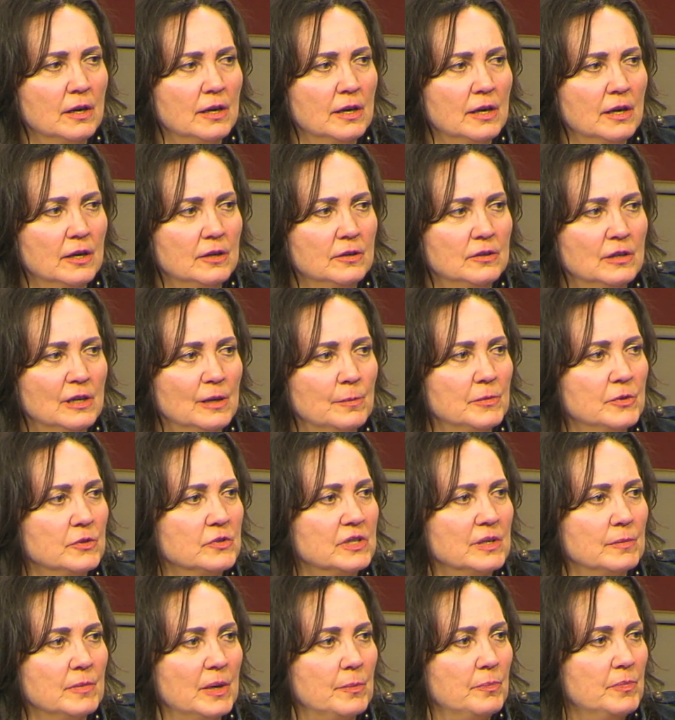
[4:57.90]
had numbness
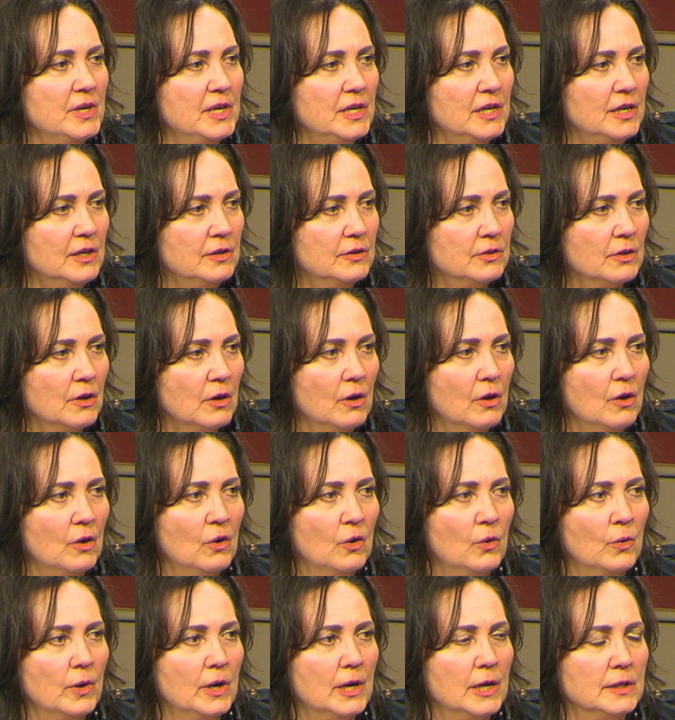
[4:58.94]
in my pinky
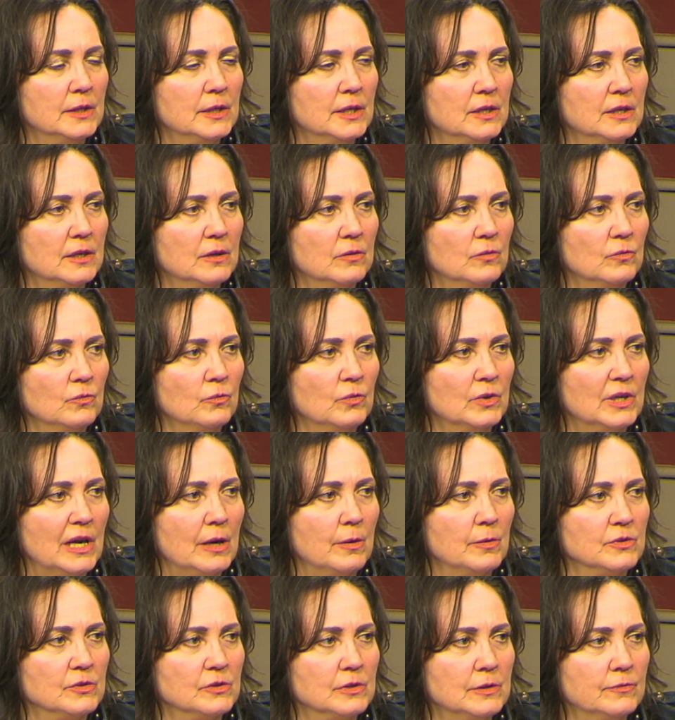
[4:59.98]
toe, and then when
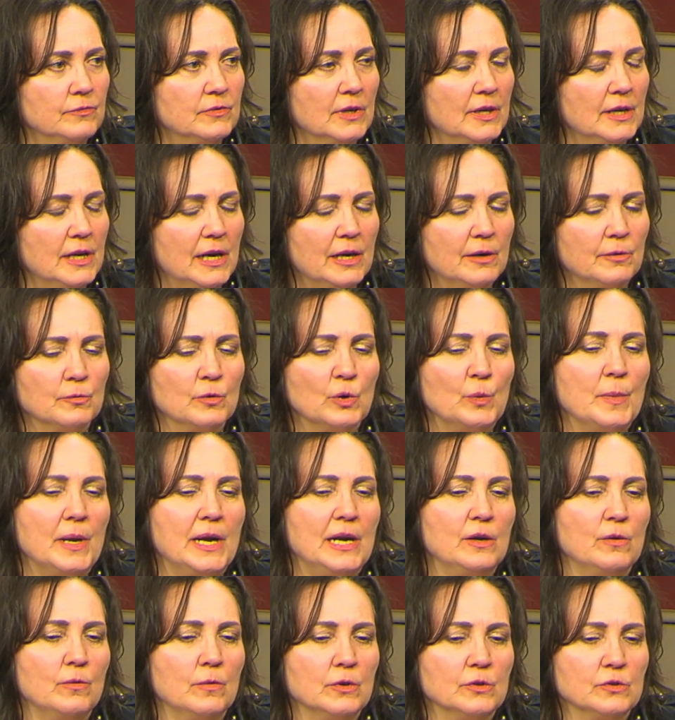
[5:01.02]
I had a roommate
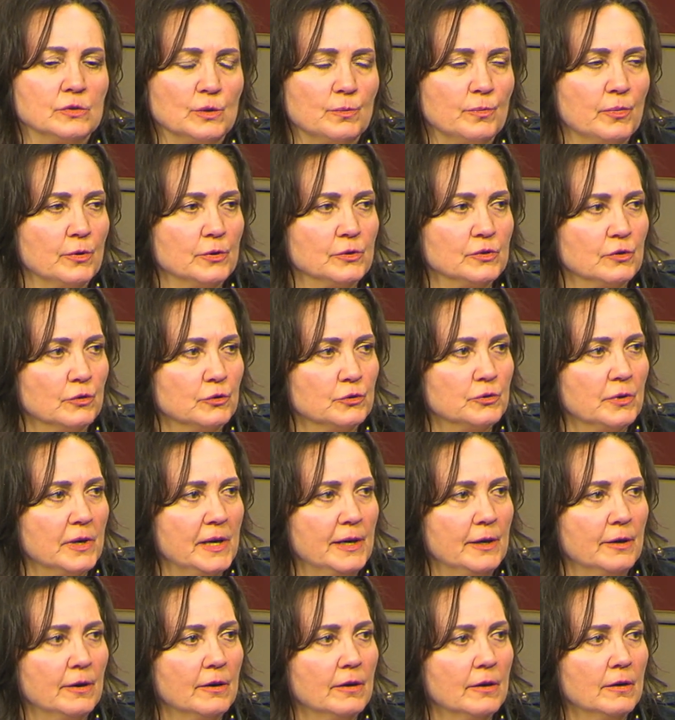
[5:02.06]
who was a personal
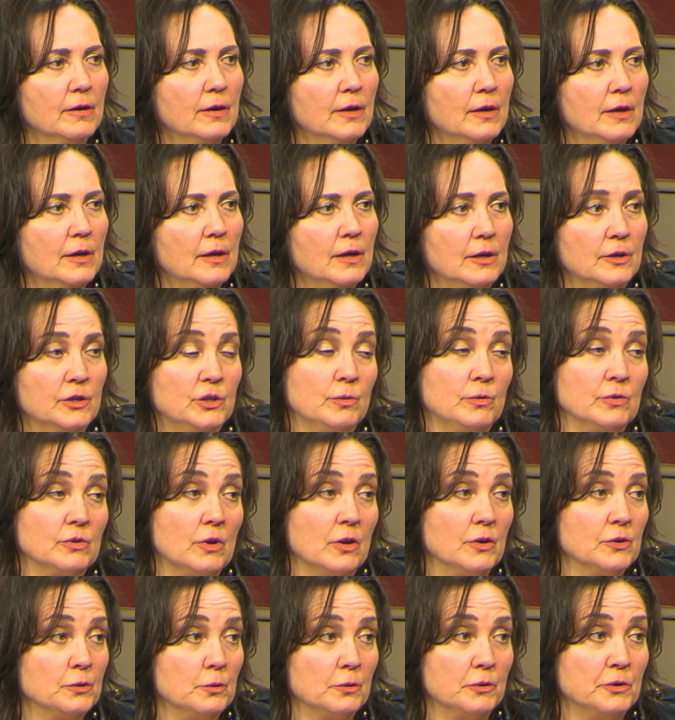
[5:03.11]
trainer, and she was also a